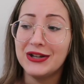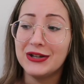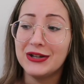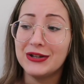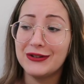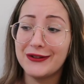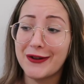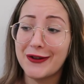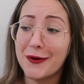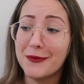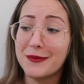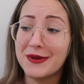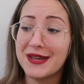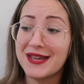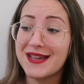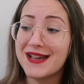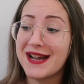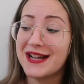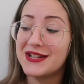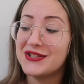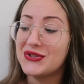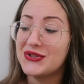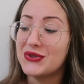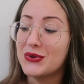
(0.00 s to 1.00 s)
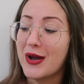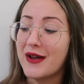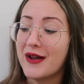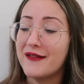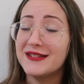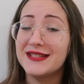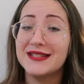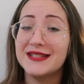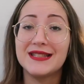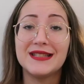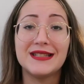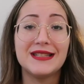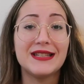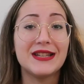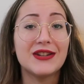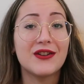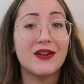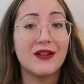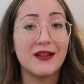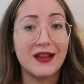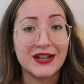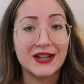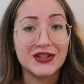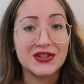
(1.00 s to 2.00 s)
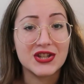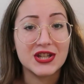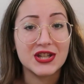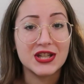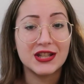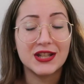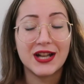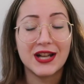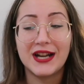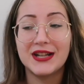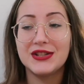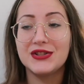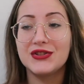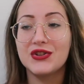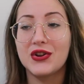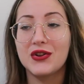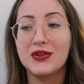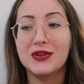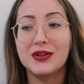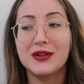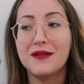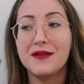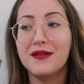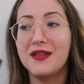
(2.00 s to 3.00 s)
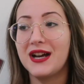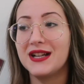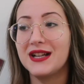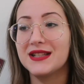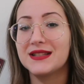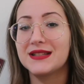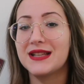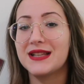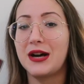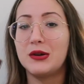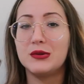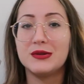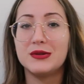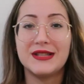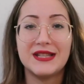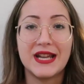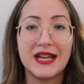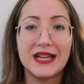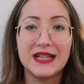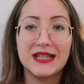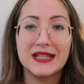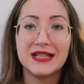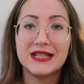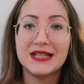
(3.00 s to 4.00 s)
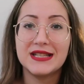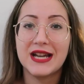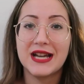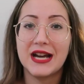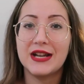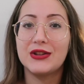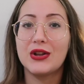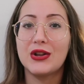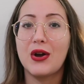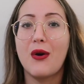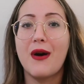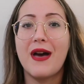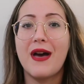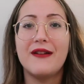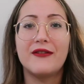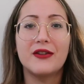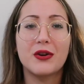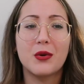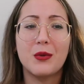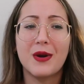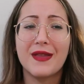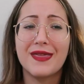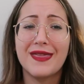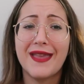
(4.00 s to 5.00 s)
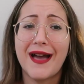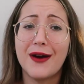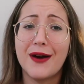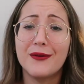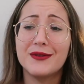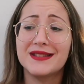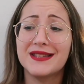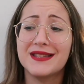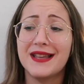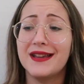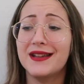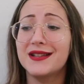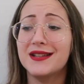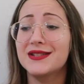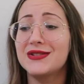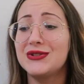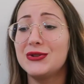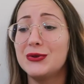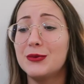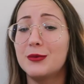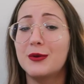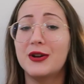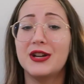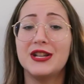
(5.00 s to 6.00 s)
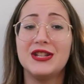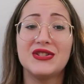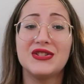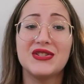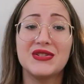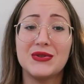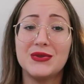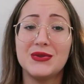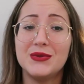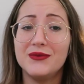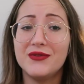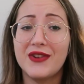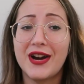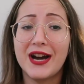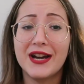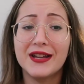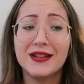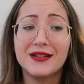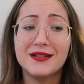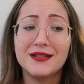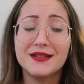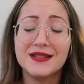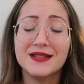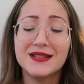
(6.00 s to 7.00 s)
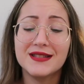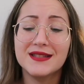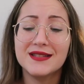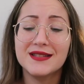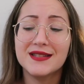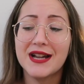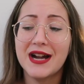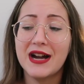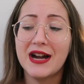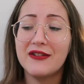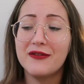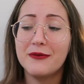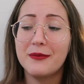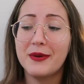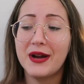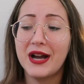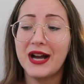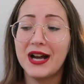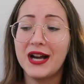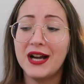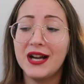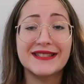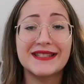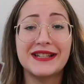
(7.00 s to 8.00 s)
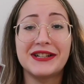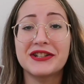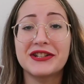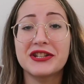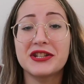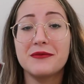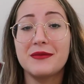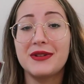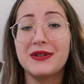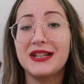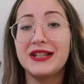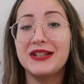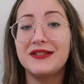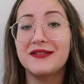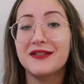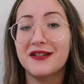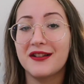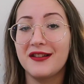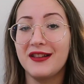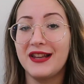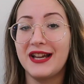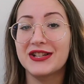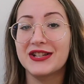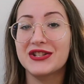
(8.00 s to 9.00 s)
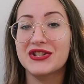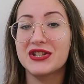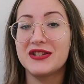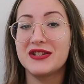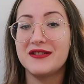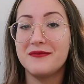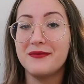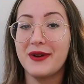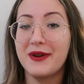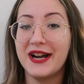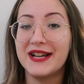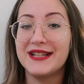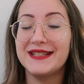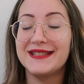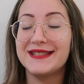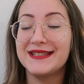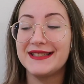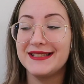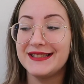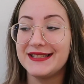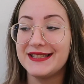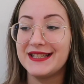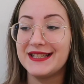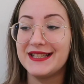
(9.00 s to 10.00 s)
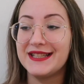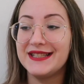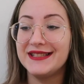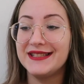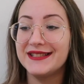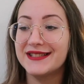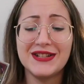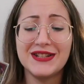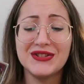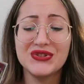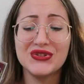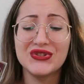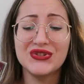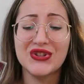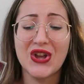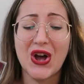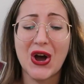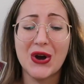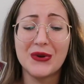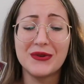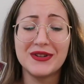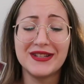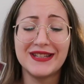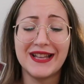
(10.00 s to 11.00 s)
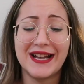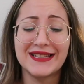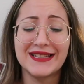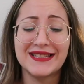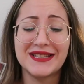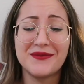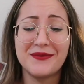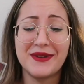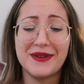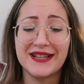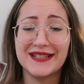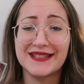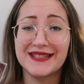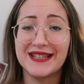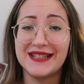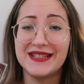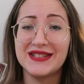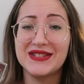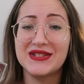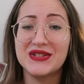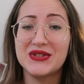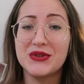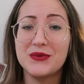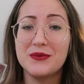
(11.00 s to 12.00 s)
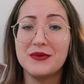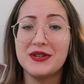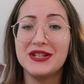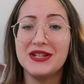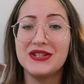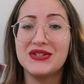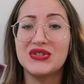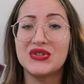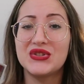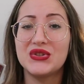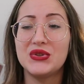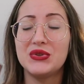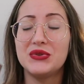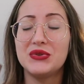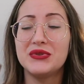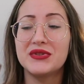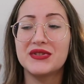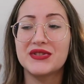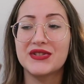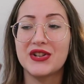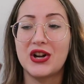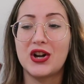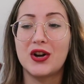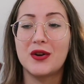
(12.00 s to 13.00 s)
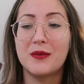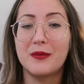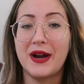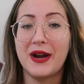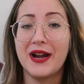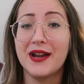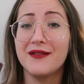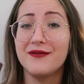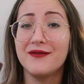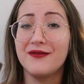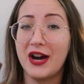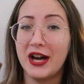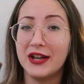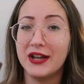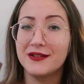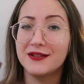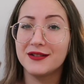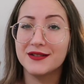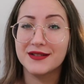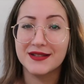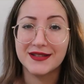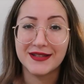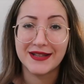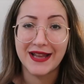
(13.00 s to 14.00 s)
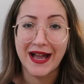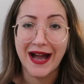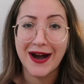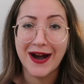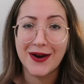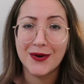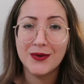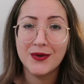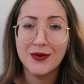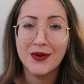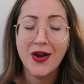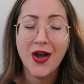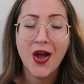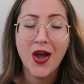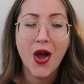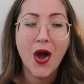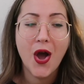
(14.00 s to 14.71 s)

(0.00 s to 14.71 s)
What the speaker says: you know me, I do have a CD collection. I don't know if that's outdated. I know everyone now is like super into vinyls and stuff, but started my little collection buying CDs, and so it doesn't make sense to me to start buying vinyls now.